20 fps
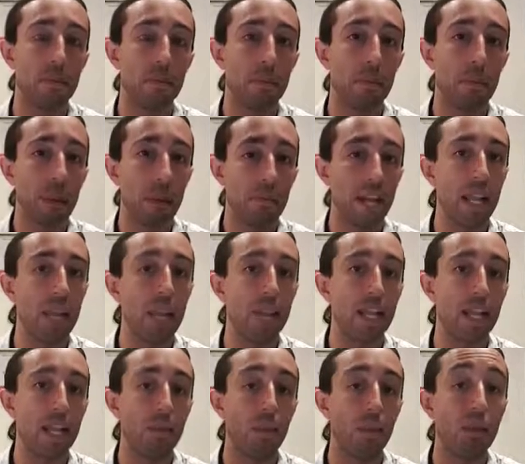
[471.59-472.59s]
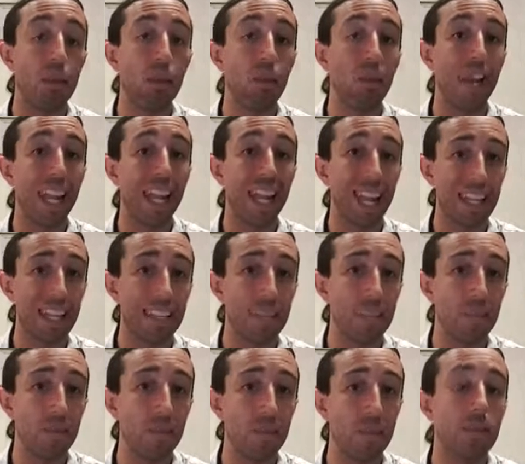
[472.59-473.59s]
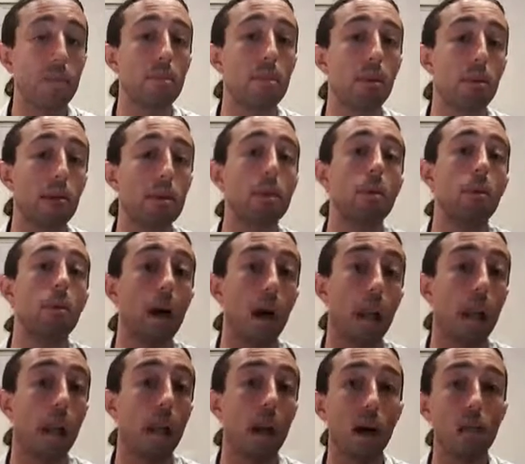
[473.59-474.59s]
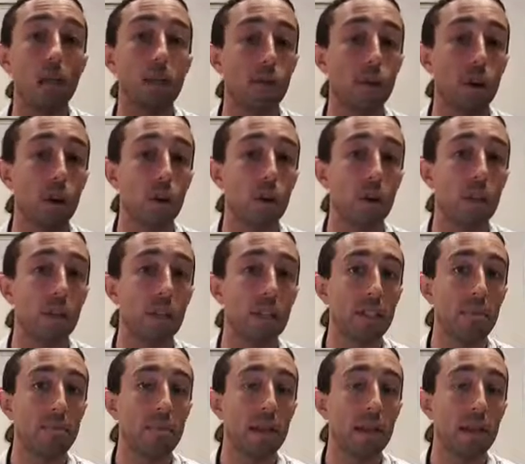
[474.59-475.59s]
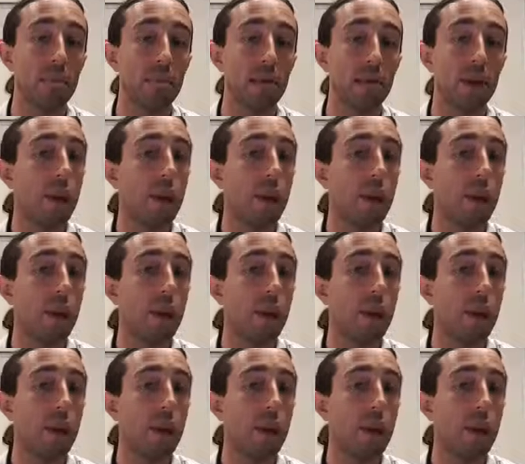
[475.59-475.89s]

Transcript: But if anything is what we call elective, or something where someone can last for a longer amount of time,